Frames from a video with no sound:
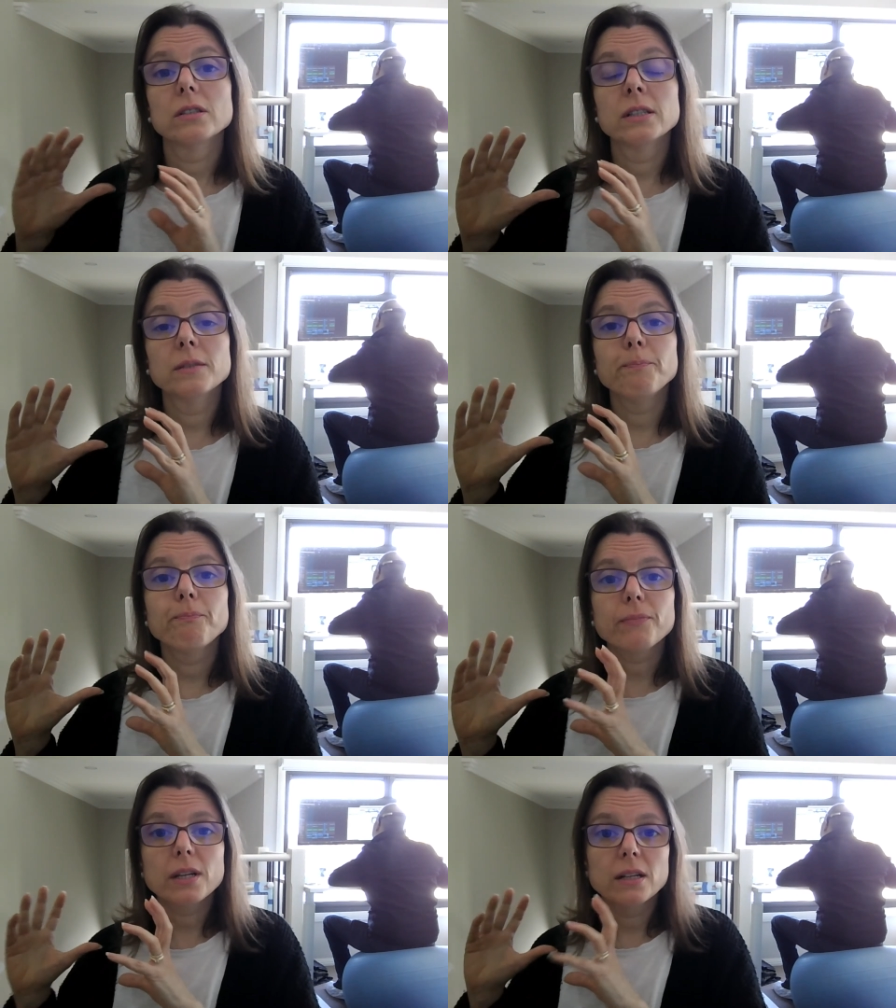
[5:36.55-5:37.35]

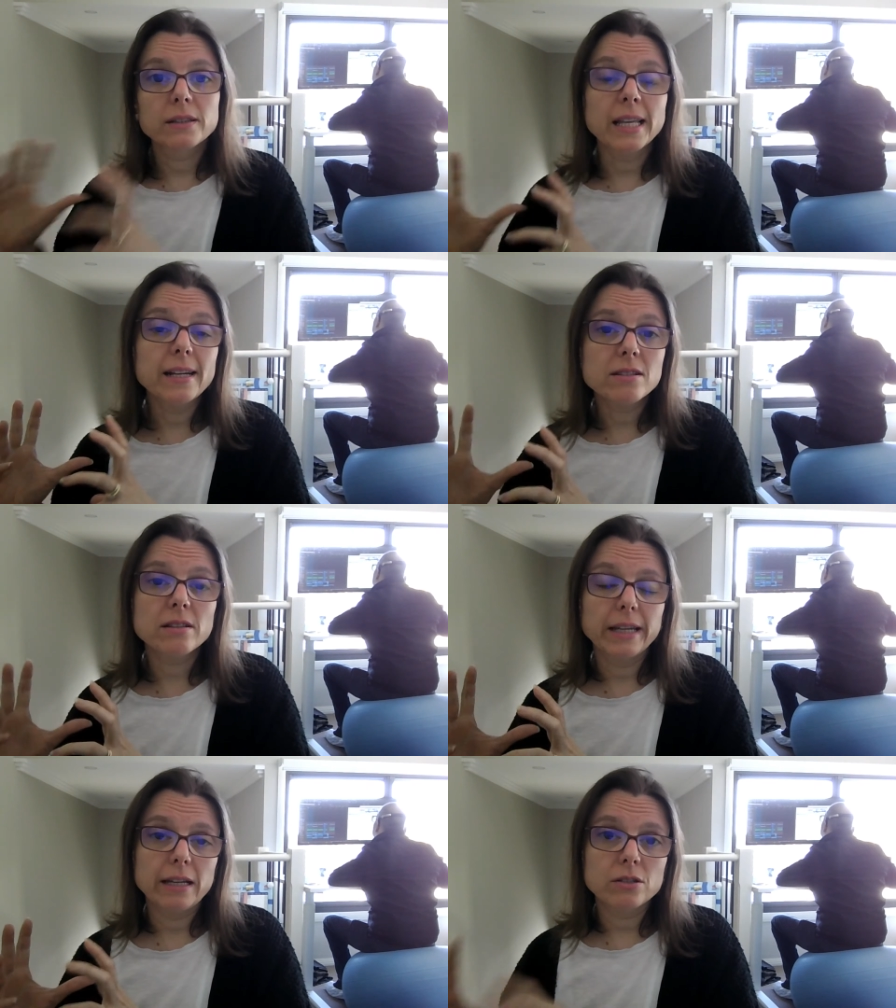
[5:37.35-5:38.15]
that is
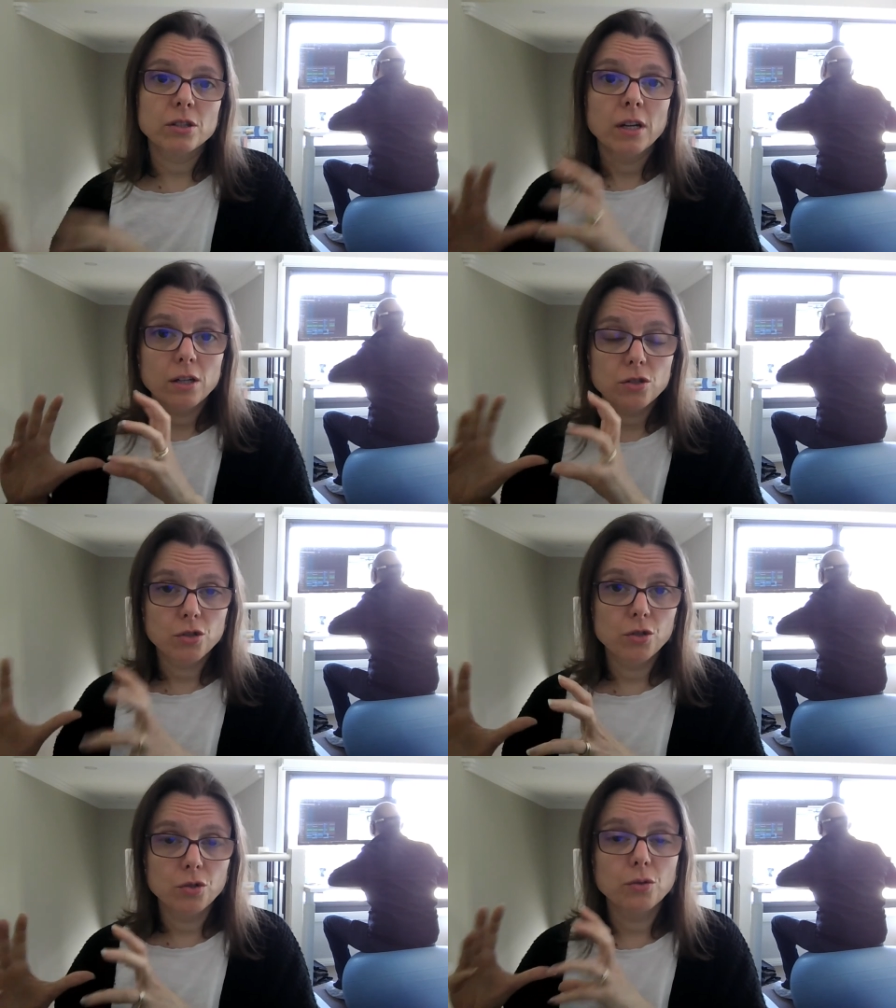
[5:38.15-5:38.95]
linked
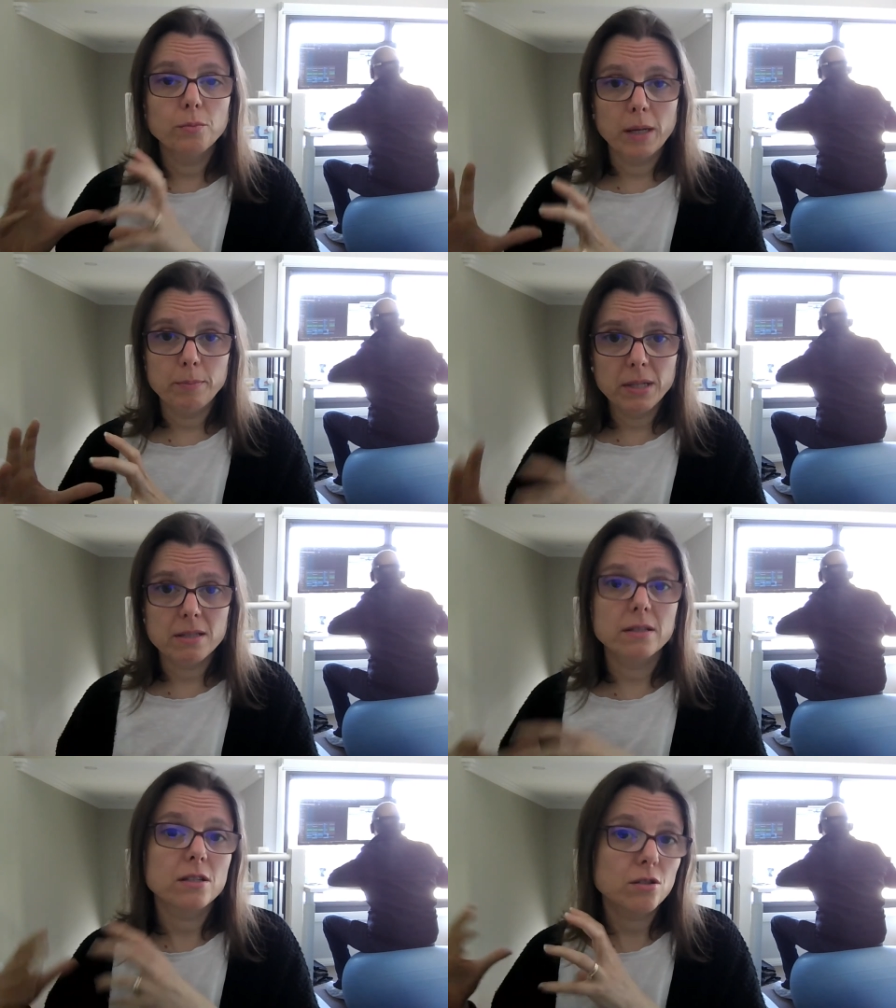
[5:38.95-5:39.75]
to my
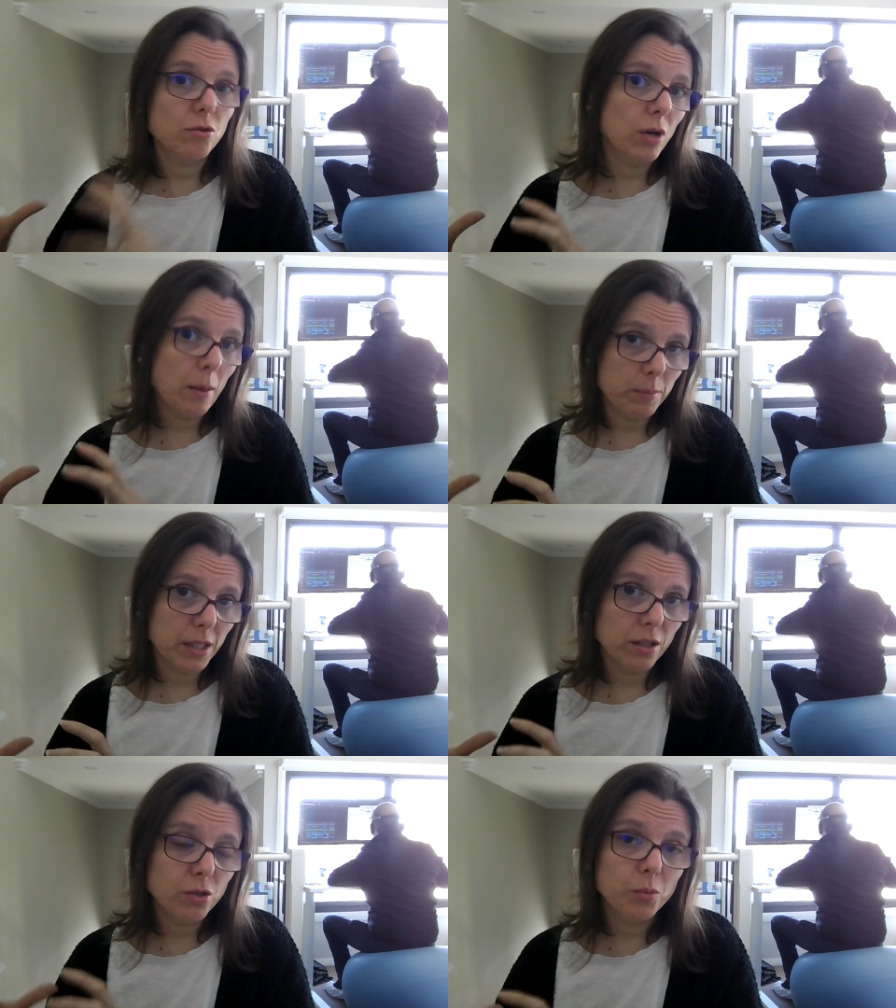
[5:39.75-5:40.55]
business, to
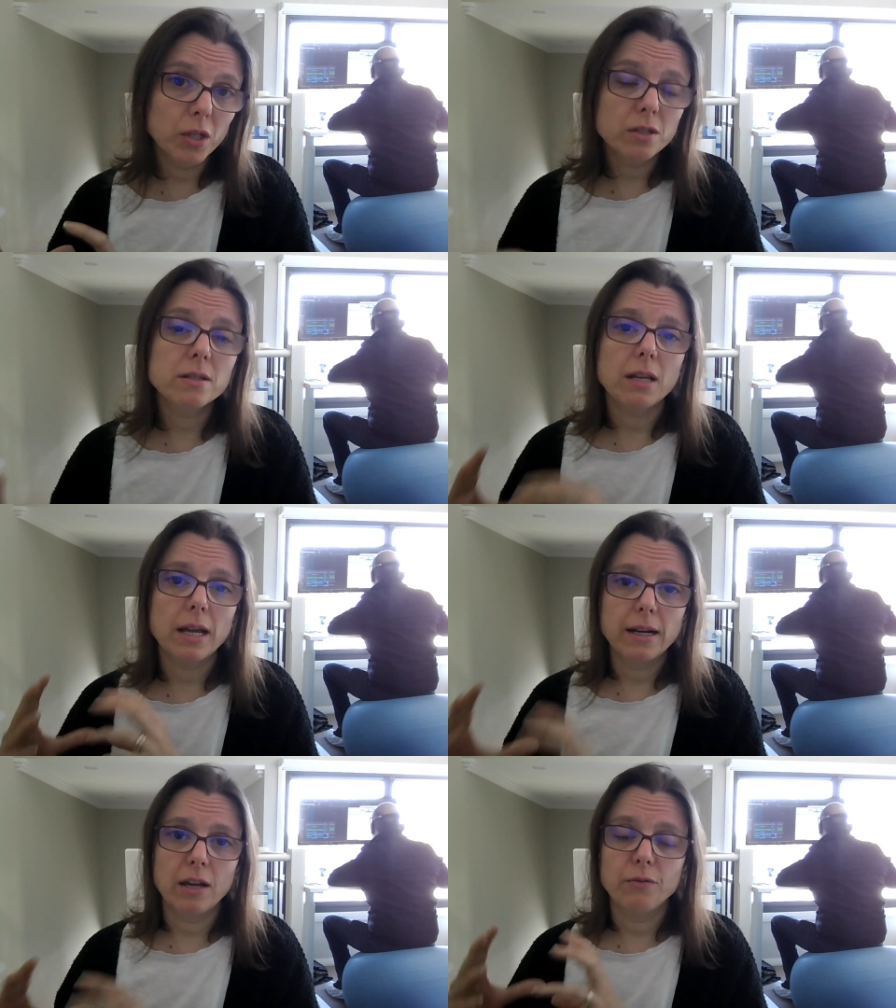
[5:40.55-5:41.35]
Updated Words
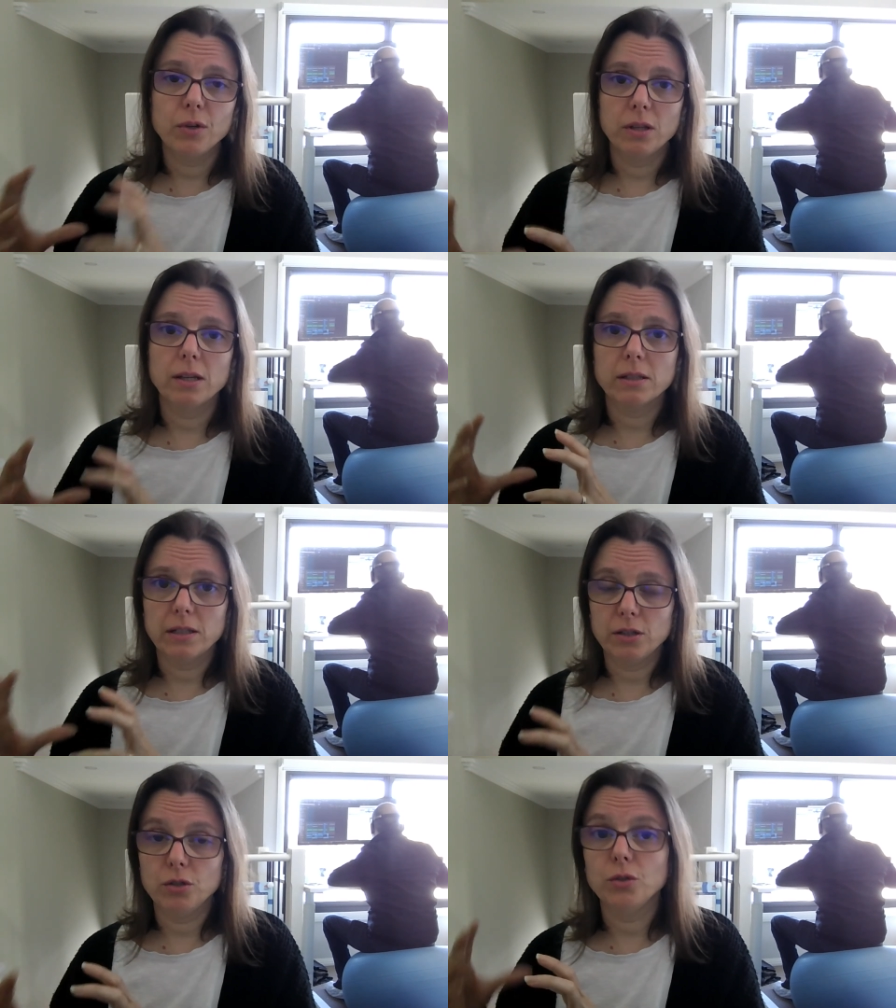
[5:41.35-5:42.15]
and everything that
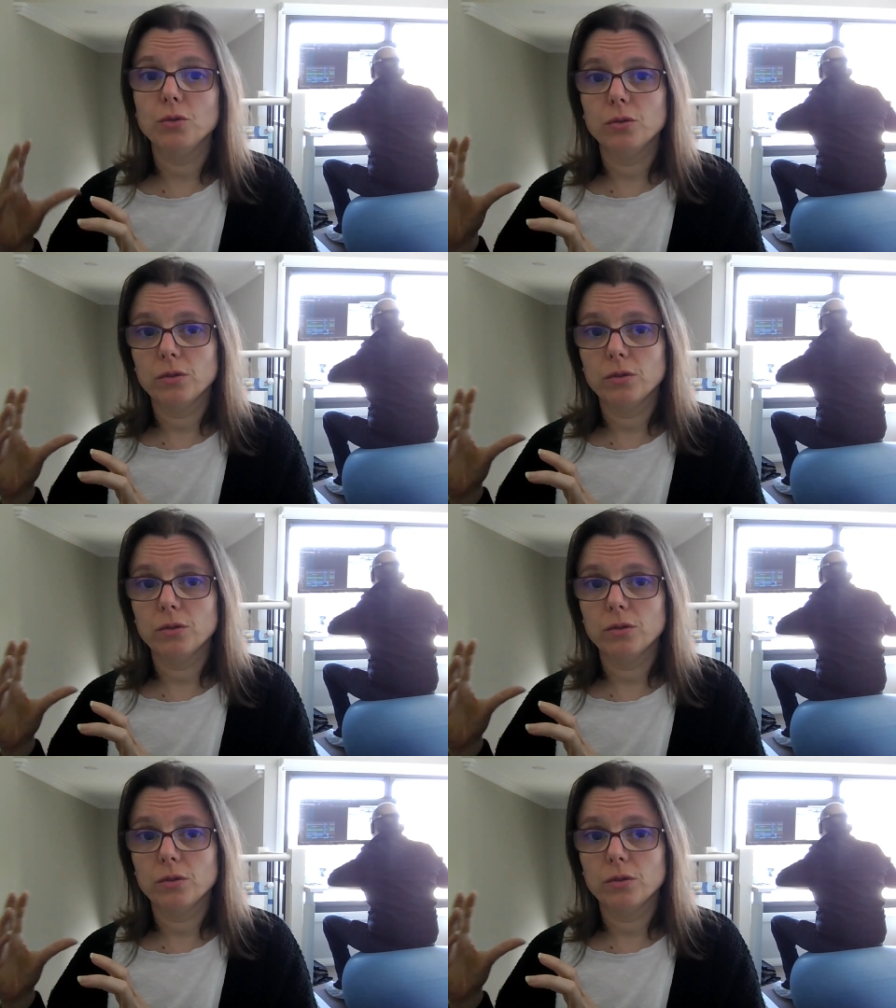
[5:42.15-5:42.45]
I do